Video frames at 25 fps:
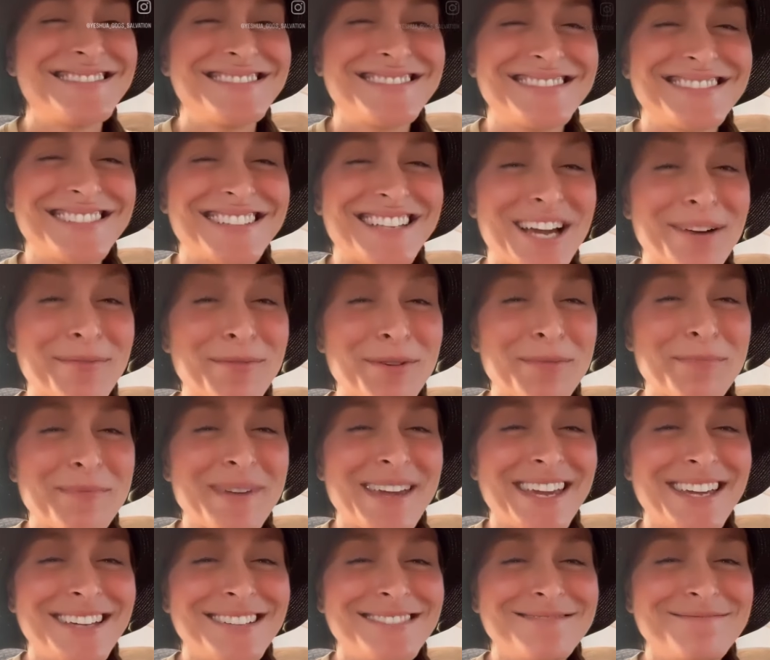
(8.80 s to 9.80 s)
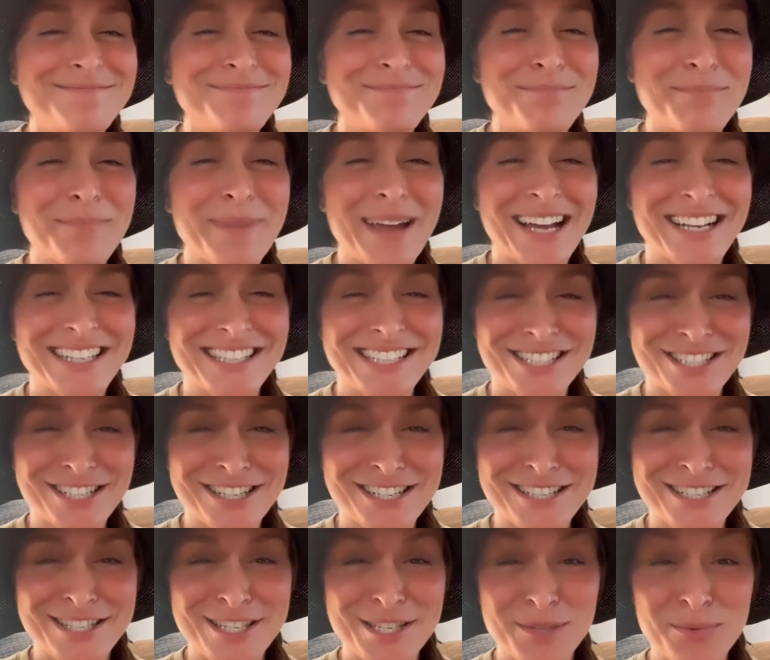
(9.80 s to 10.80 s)
Come with me back to
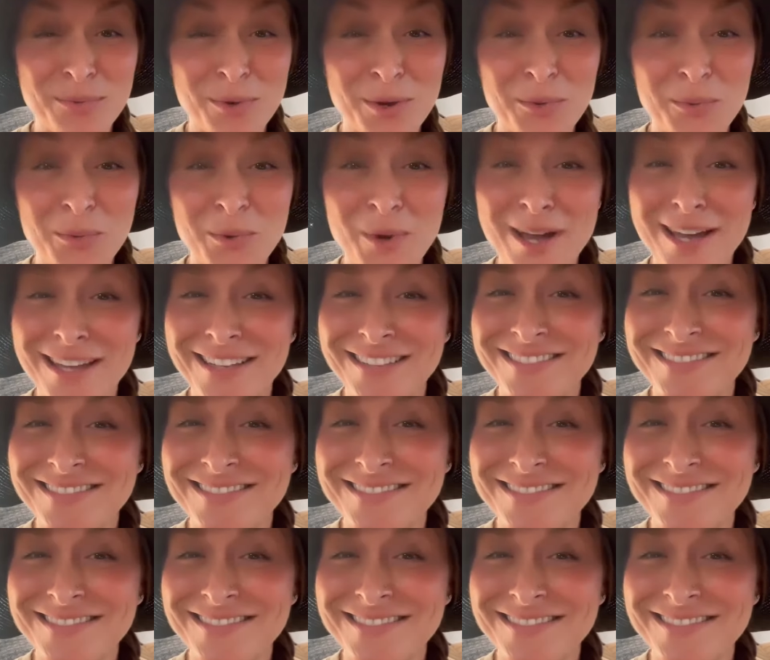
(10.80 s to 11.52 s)
Genesis 1:1.